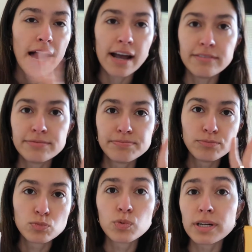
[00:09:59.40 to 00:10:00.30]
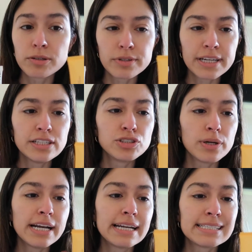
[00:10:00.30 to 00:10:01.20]
I've really, really
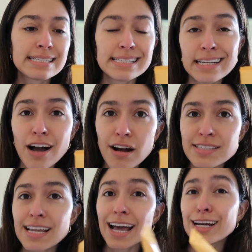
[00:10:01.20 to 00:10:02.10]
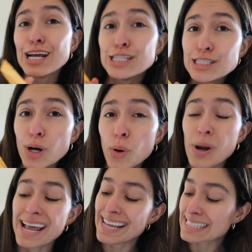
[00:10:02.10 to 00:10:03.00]
enjoyed it. And it's a zinc oxide,
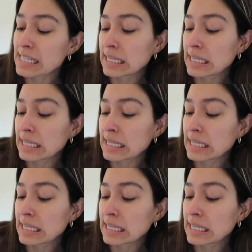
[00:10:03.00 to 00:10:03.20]
so it's